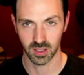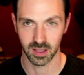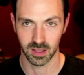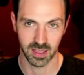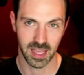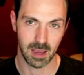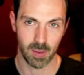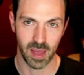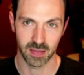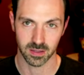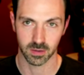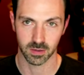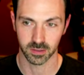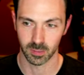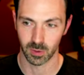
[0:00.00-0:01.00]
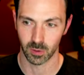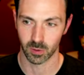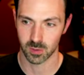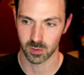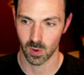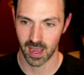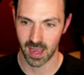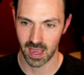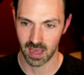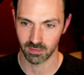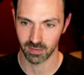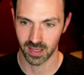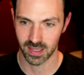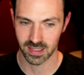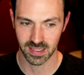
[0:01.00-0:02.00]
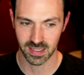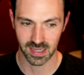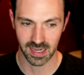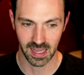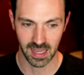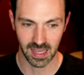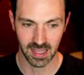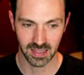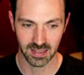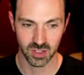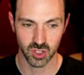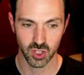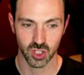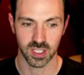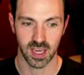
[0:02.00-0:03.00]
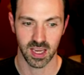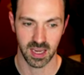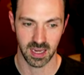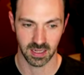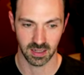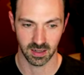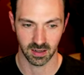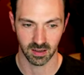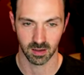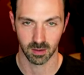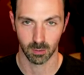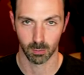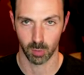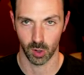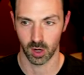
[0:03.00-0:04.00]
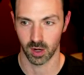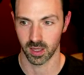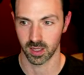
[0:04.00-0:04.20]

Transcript: Game Pass Ultimate, which is what I have, is an insane bargain.